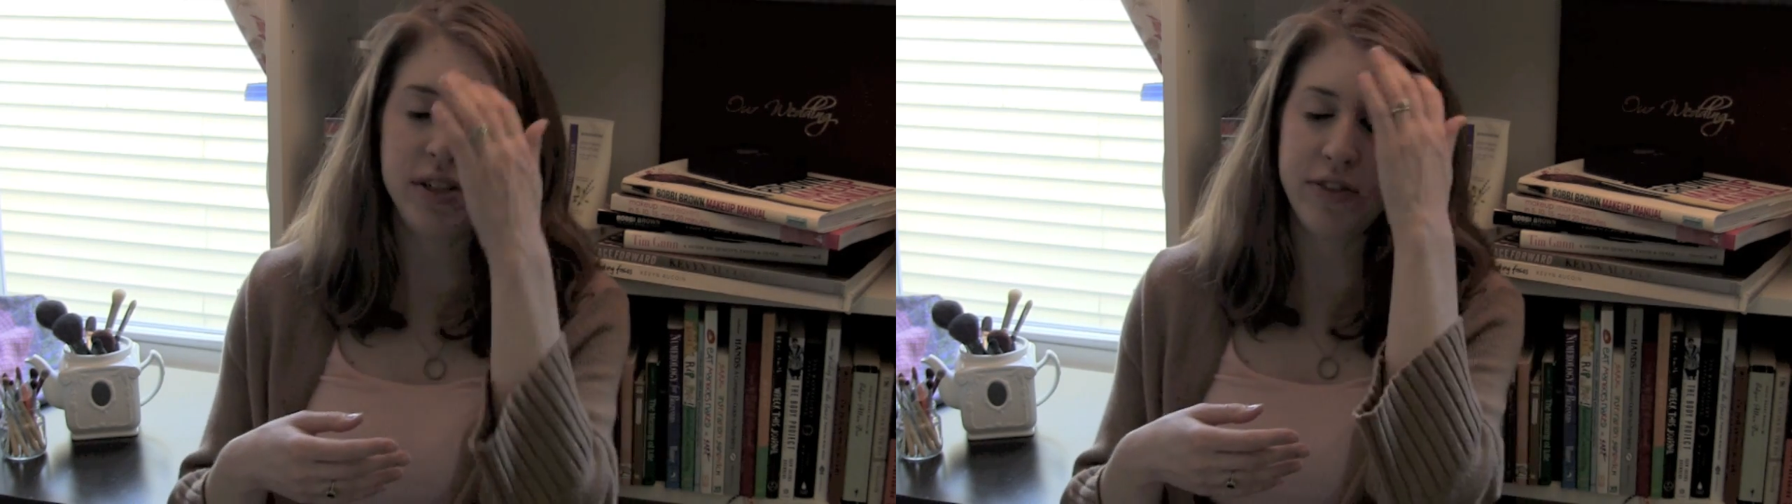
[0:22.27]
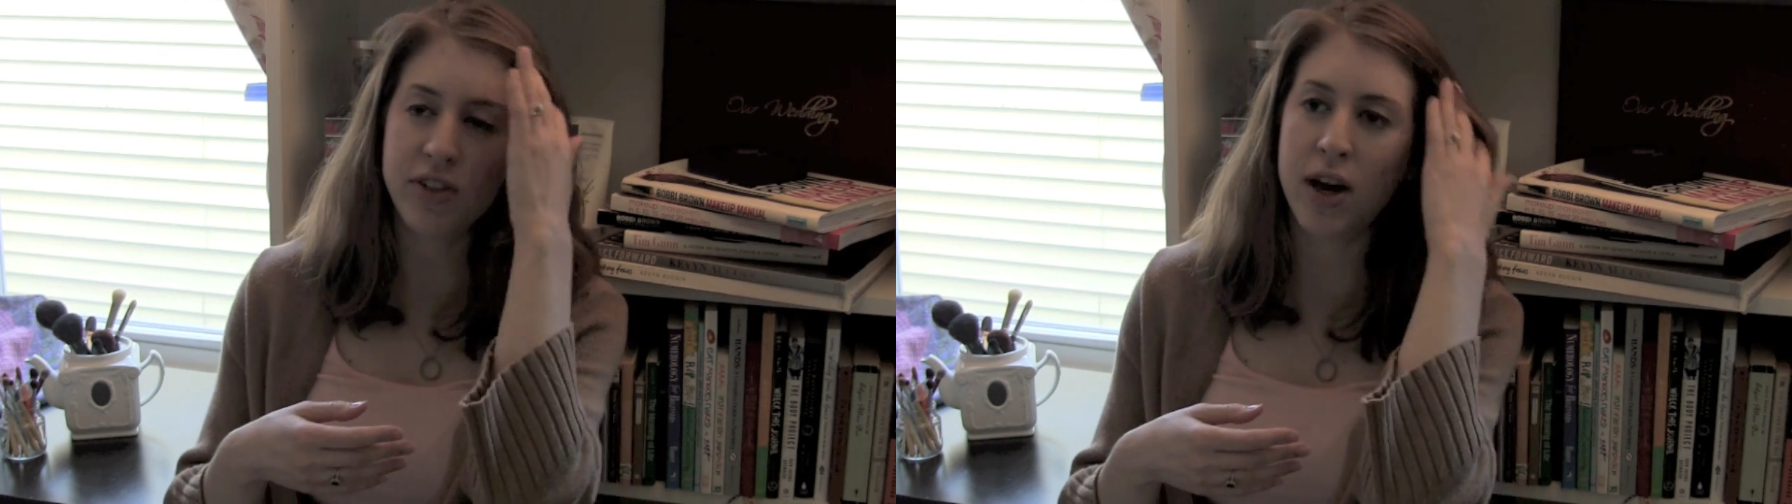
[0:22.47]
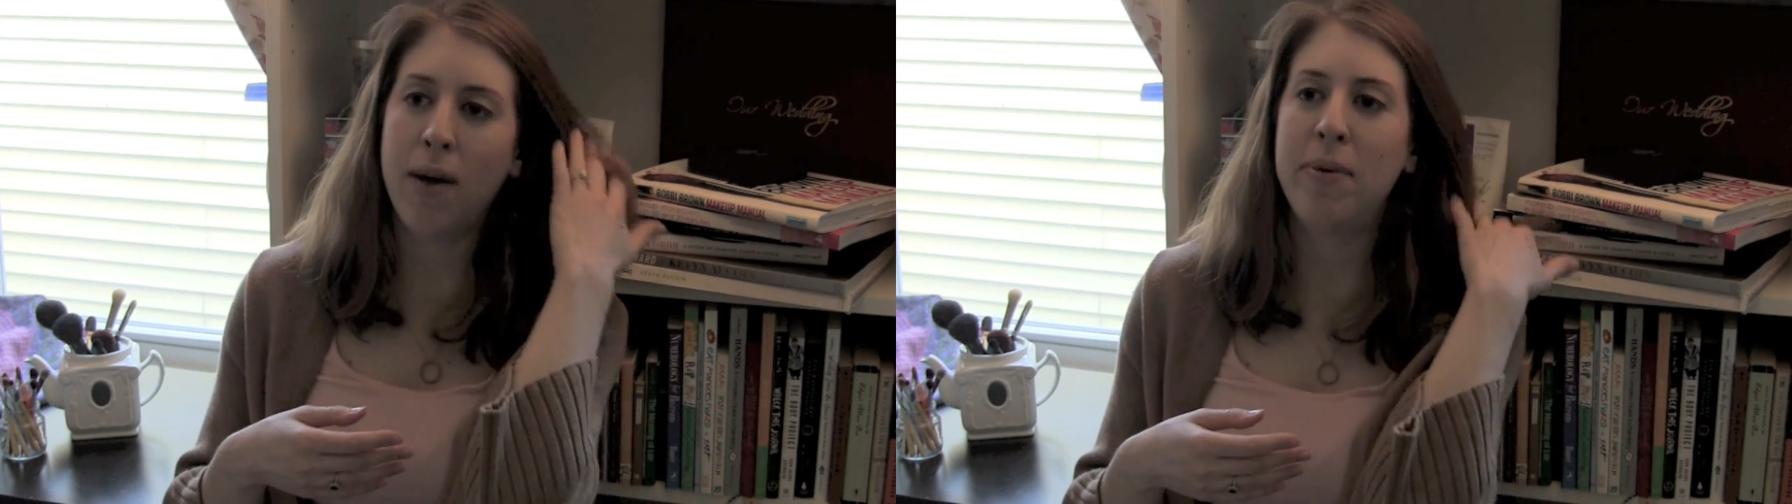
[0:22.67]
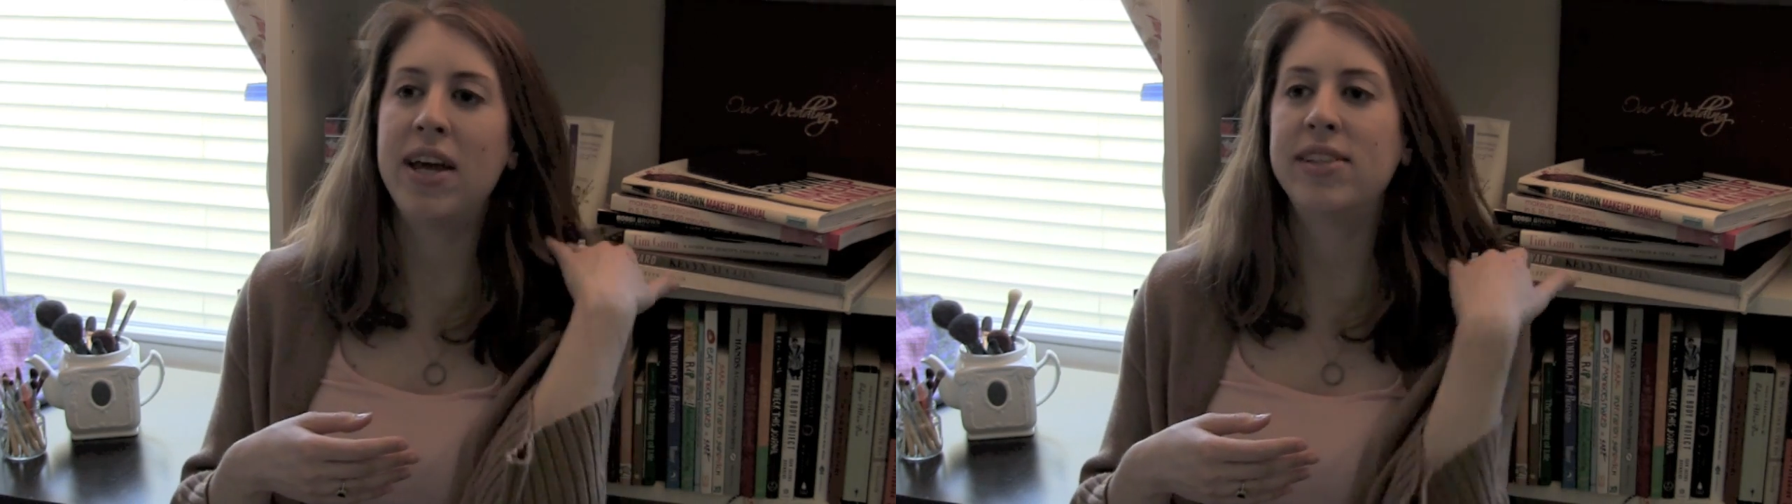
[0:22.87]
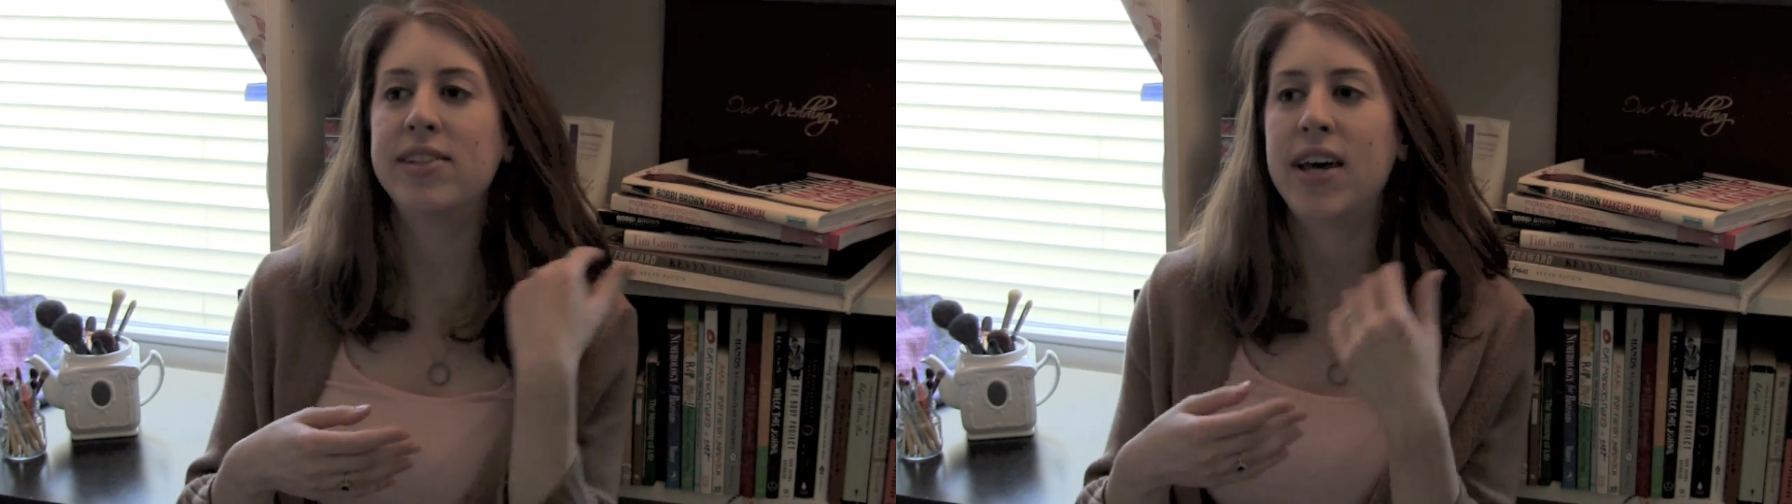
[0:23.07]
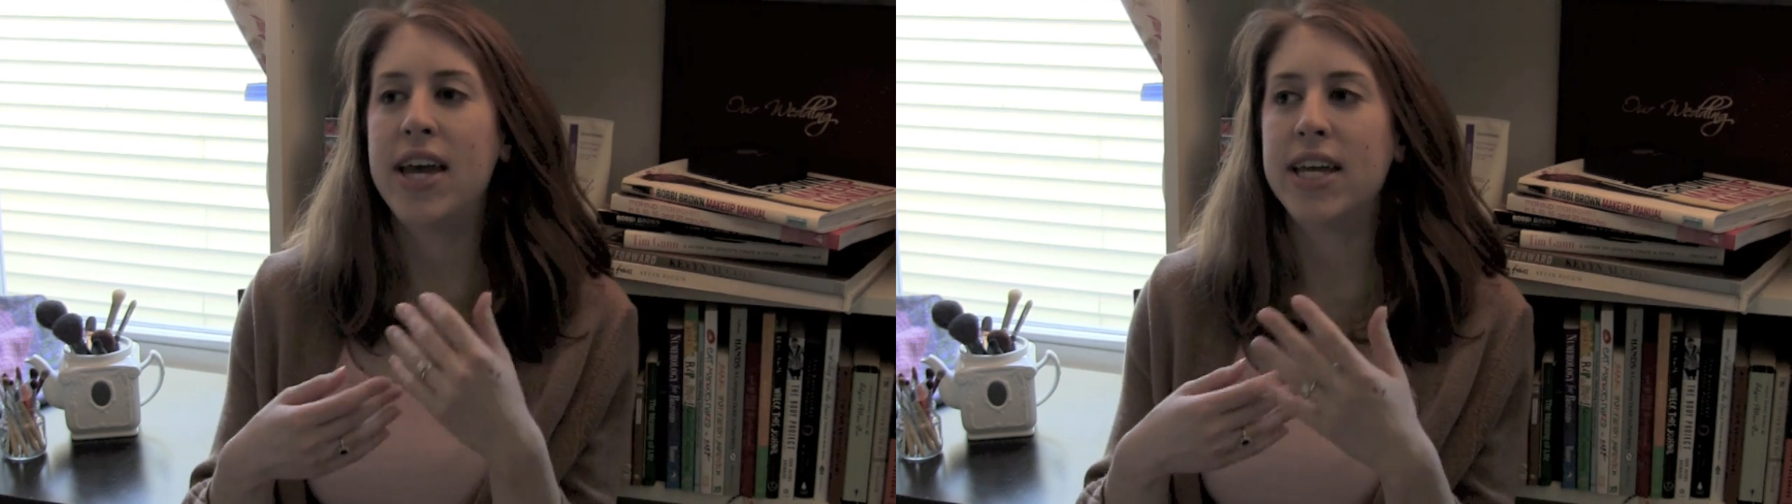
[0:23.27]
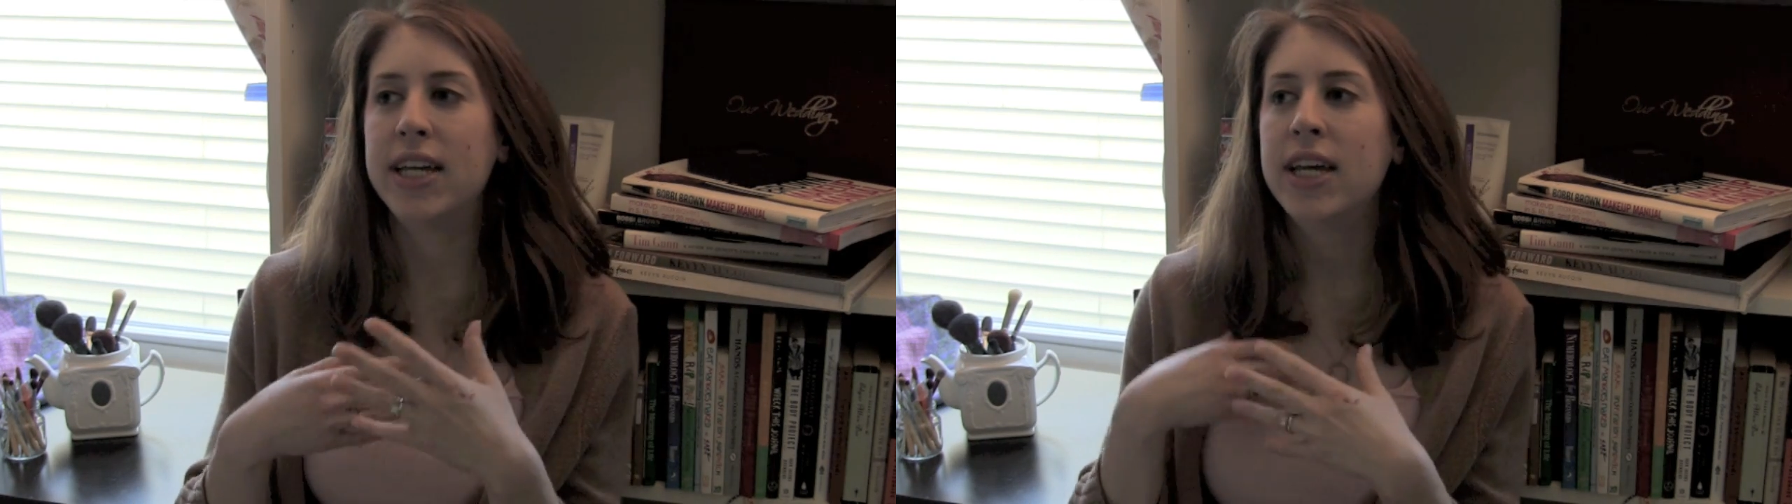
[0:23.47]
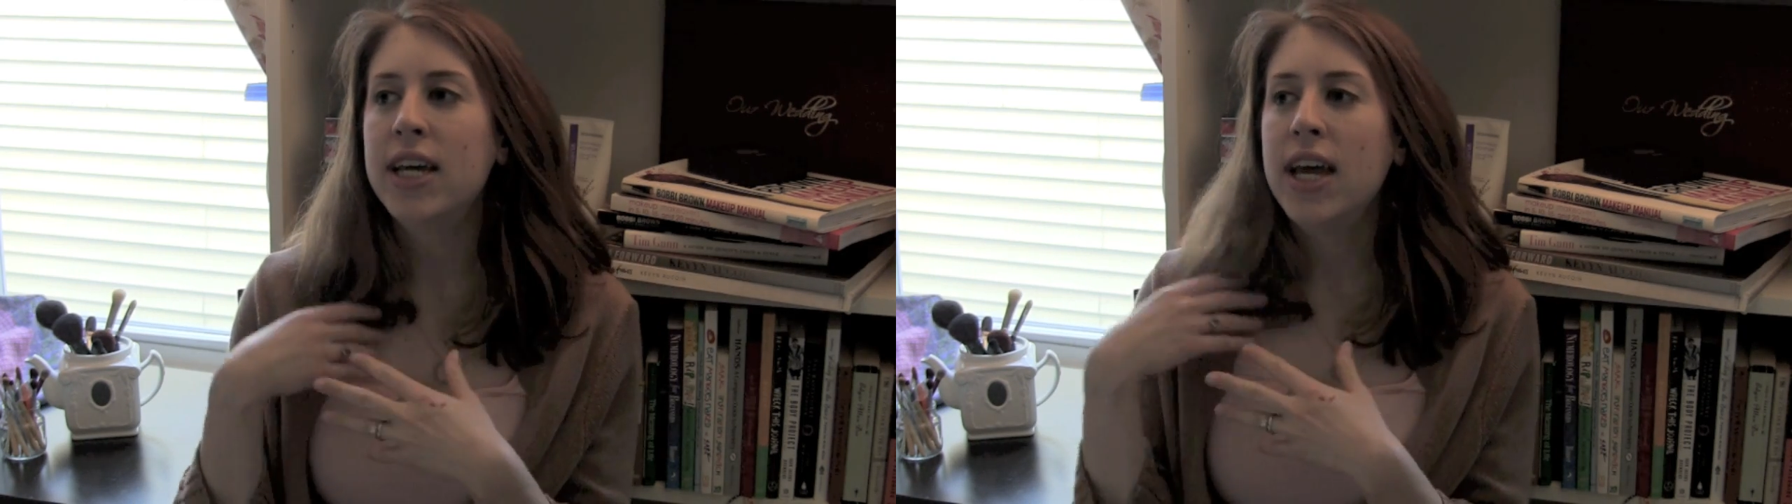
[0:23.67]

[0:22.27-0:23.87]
different topics like